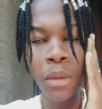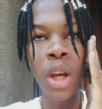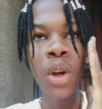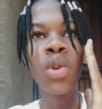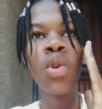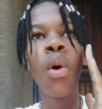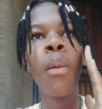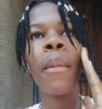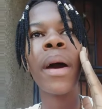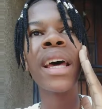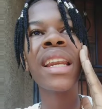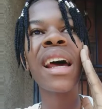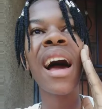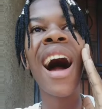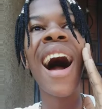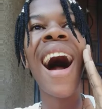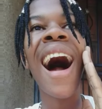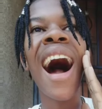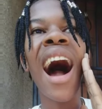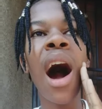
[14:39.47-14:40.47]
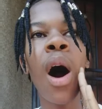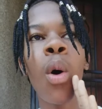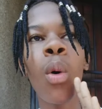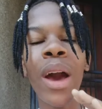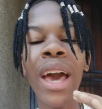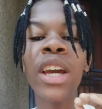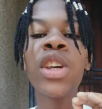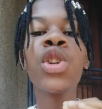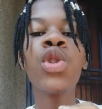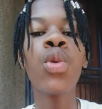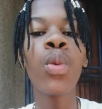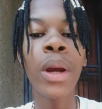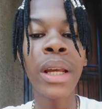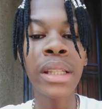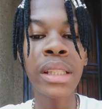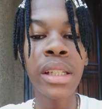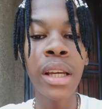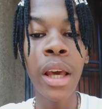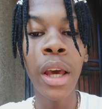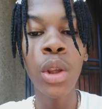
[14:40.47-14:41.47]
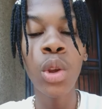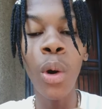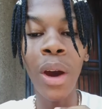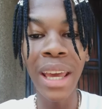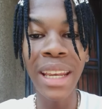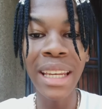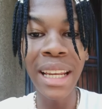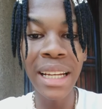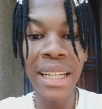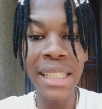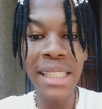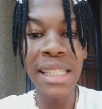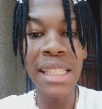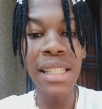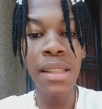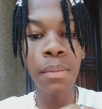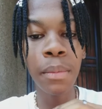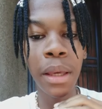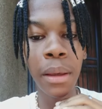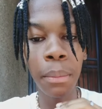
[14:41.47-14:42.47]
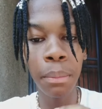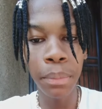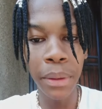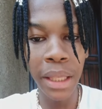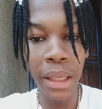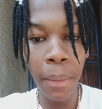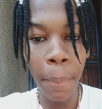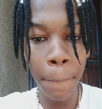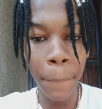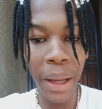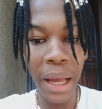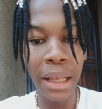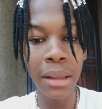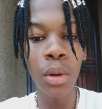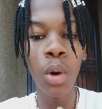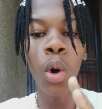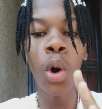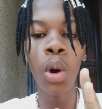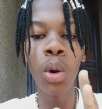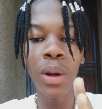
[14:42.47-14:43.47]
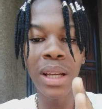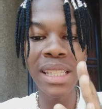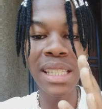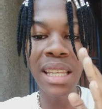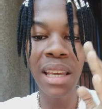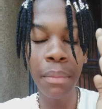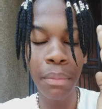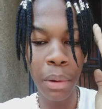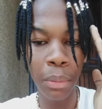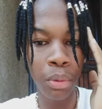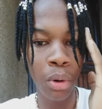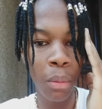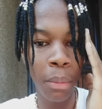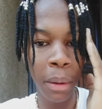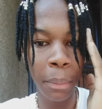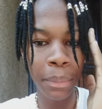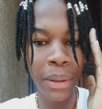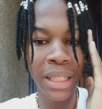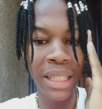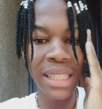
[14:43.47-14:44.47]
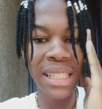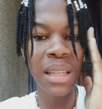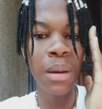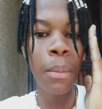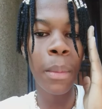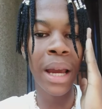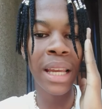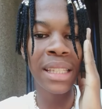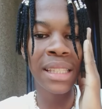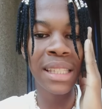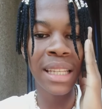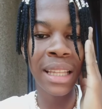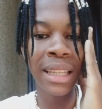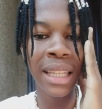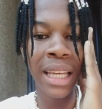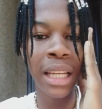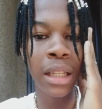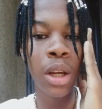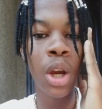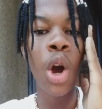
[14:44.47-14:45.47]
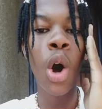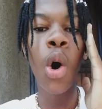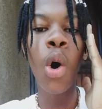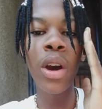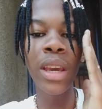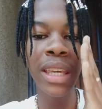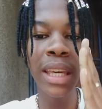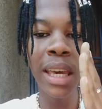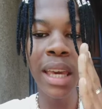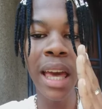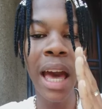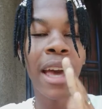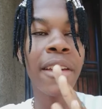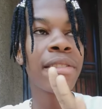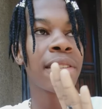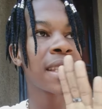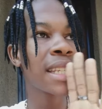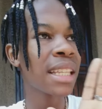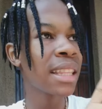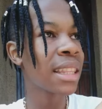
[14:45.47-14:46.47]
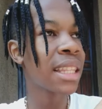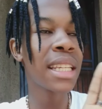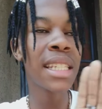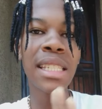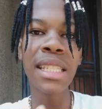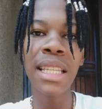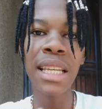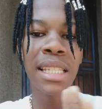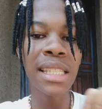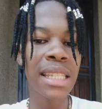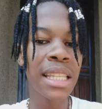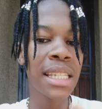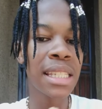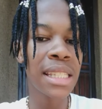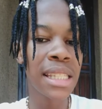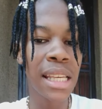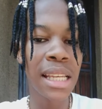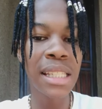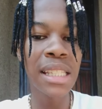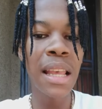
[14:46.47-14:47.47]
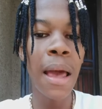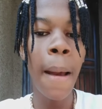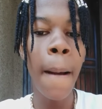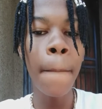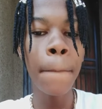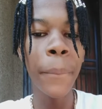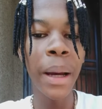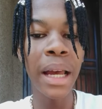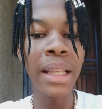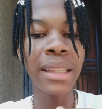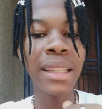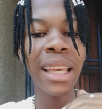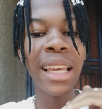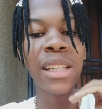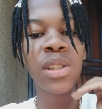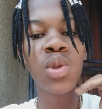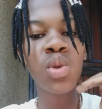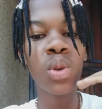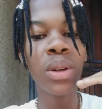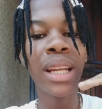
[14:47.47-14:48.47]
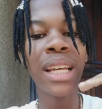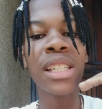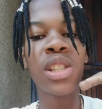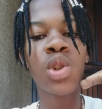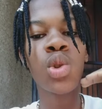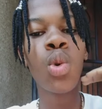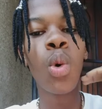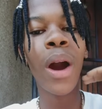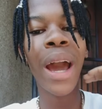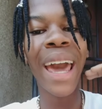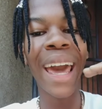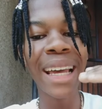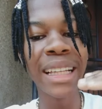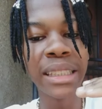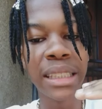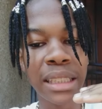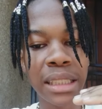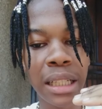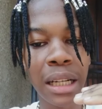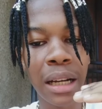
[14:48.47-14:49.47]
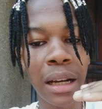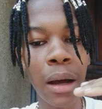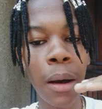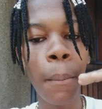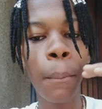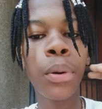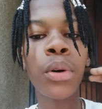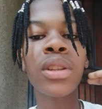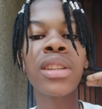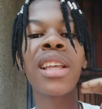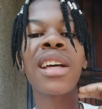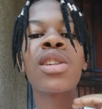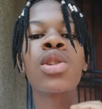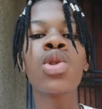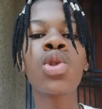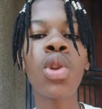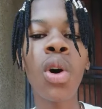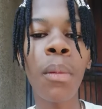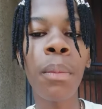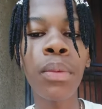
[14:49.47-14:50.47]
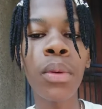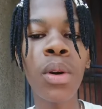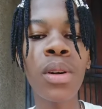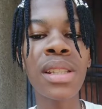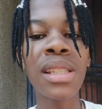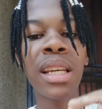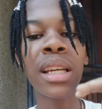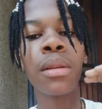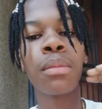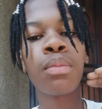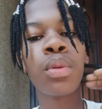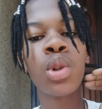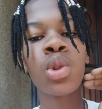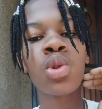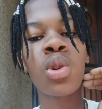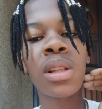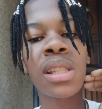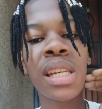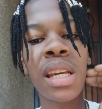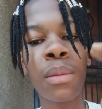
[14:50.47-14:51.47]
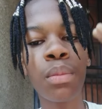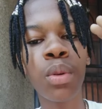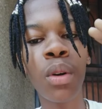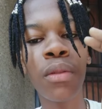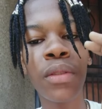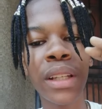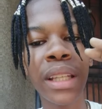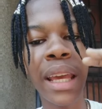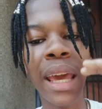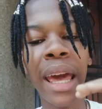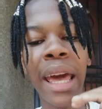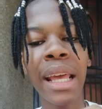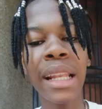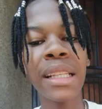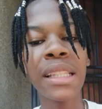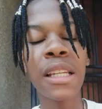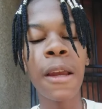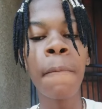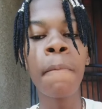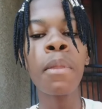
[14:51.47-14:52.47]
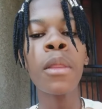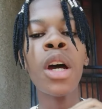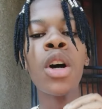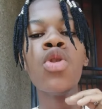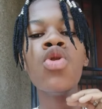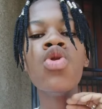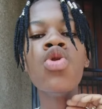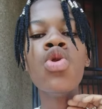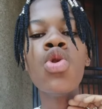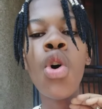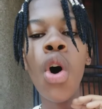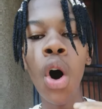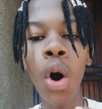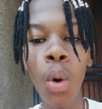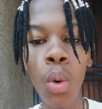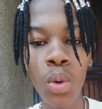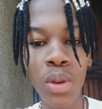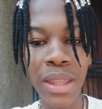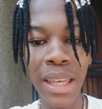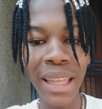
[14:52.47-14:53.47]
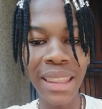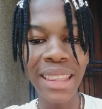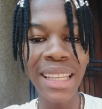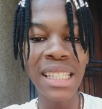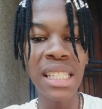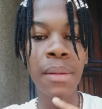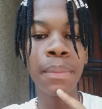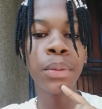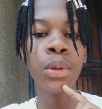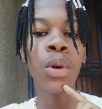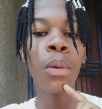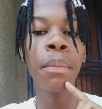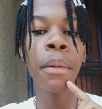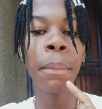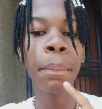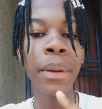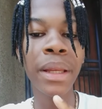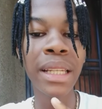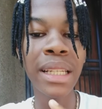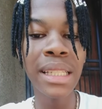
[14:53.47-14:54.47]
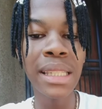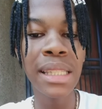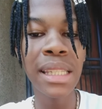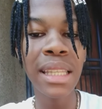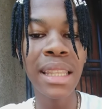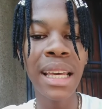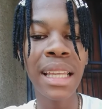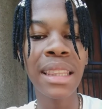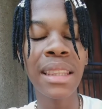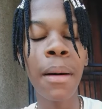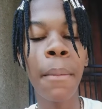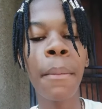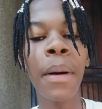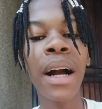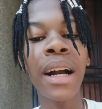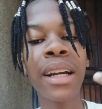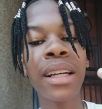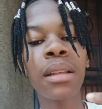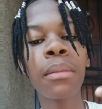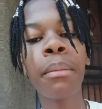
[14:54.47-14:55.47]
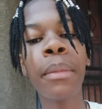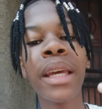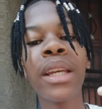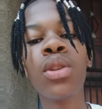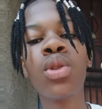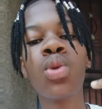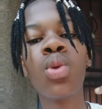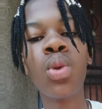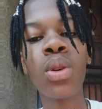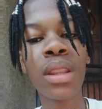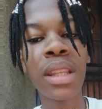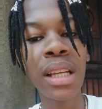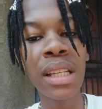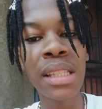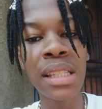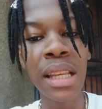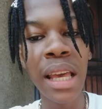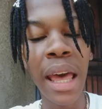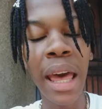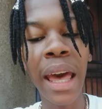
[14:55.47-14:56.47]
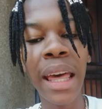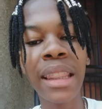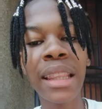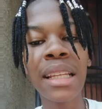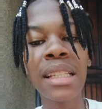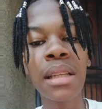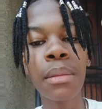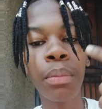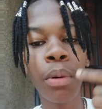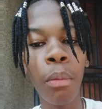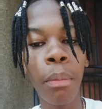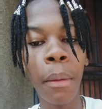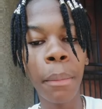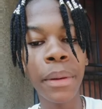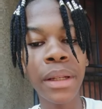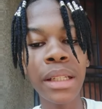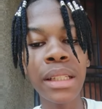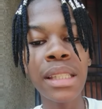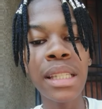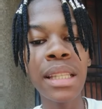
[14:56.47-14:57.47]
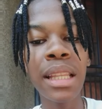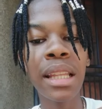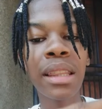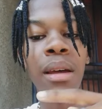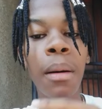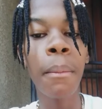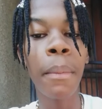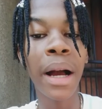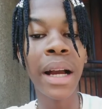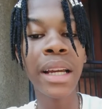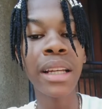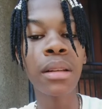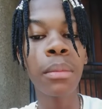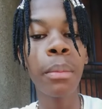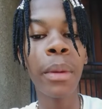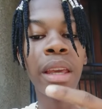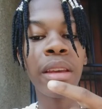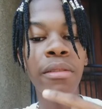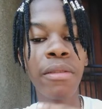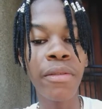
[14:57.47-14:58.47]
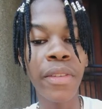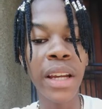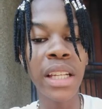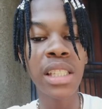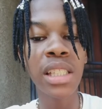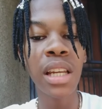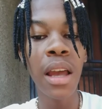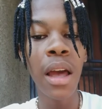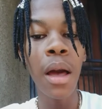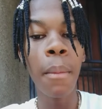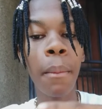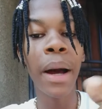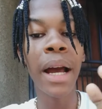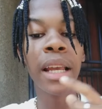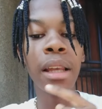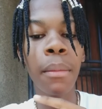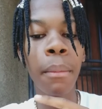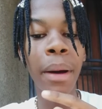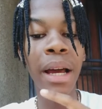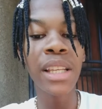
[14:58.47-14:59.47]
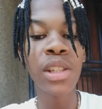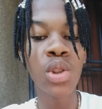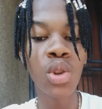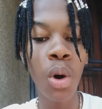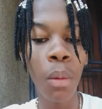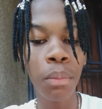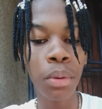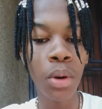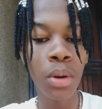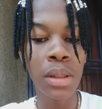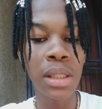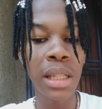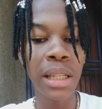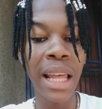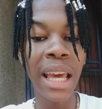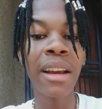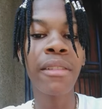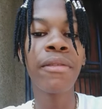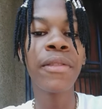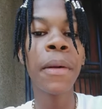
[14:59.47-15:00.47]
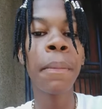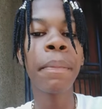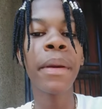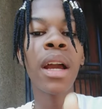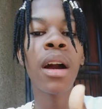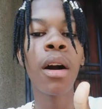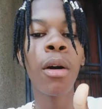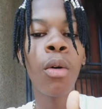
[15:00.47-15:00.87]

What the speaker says: No matter how accurate your analysis may be, but always keep a probability mindset that, okay, I've seen this, but as soon as you enter, put a stop loss and put your take profit, and know that there's a probability that the market may do this, and there's a probability that the market may fetch my stop loss. Like flipping a